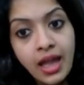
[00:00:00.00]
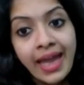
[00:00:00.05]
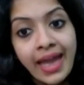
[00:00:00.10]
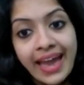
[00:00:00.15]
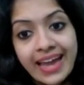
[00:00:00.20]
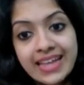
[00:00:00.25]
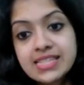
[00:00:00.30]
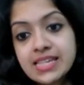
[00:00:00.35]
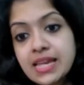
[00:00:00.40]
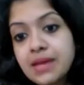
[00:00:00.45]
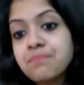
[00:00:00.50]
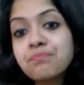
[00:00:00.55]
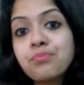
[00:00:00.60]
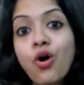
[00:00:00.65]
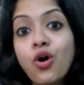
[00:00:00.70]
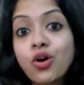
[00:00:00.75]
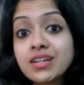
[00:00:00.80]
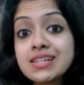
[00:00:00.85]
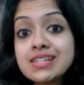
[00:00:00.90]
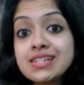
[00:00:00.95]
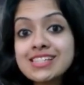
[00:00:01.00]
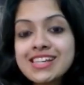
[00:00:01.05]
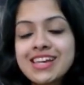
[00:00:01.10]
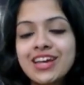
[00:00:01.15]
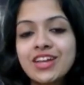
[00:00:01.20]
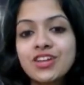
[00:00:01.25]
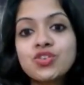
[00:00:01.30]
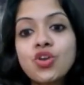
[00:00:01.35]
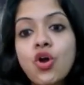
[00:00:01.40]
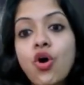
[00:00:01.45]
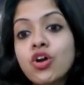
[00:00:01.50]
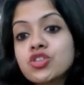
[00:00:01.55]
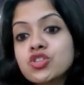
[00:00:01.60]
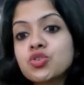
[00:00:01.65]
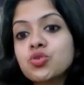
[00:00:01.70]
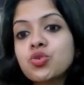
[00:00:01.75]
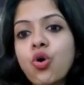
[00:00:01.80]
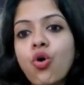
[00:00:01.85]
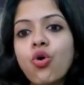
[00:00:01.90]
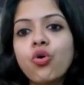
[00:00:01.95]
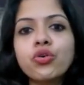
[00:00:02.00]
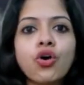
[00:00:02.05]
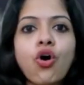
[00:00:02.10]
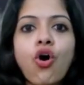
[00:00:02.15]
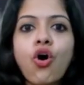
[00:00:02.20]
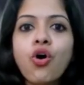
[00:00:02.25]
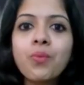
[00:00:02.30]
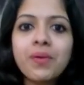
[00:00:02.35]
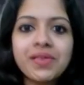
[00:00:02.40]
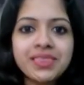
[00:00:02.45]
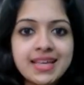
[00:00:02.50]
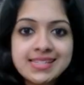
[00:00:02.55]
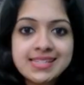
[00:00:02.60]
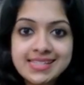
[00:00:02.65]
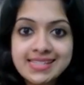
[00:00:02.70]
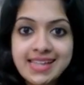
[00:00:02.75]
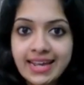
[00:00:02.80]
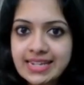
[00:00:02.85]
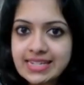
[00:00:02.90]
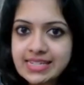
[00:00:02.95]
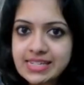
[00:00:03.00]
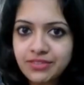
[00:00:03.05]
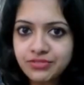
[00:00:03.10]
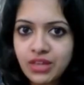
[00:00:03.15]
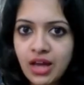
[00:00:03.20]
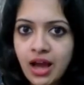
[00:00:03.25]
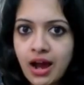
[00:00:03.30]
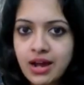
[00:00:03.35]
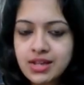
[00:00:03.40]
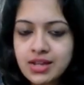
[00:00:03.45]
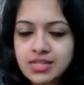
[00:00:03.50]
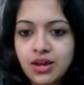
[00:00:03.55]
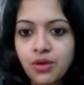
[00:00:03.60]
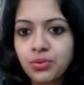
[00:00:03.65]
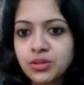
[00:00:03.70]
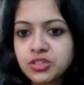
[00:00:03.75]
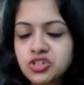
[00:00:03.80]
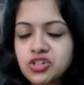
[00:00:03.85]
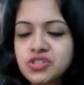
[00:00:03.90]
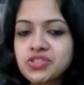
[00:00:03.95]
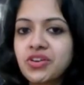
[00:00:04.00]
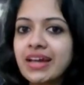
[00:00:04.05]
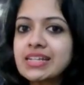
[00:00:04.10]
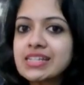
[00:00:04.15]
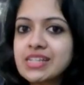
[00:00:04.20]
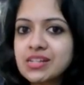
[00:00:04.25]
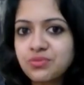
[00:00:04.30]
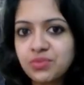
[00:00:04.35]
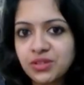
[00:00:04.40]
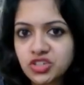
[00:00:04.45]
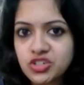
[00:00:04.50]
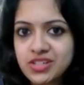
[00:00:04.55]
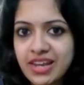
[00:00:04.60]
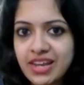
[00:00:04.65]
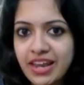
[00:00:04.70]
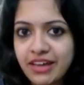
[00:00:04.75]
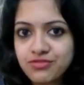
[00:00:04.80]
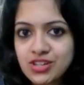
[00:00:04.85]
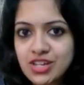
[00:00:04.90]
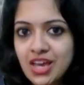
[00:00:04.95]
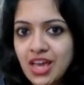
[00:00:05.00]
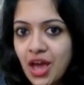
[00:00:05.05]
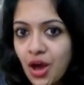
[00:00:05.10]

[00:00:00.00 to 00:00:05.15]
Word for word: it's important not to go wrong with the sides of the heart, which is right and which is left.